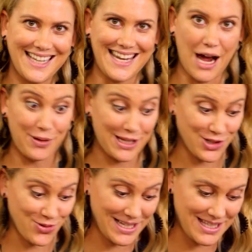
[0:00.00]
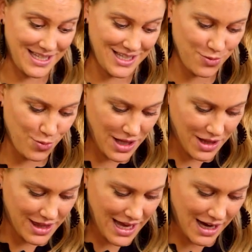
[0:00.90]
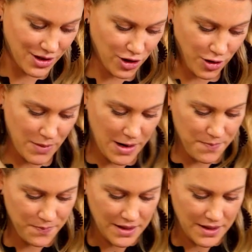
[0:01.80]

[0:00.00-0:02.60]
Now we can dress this with our gnoc mum.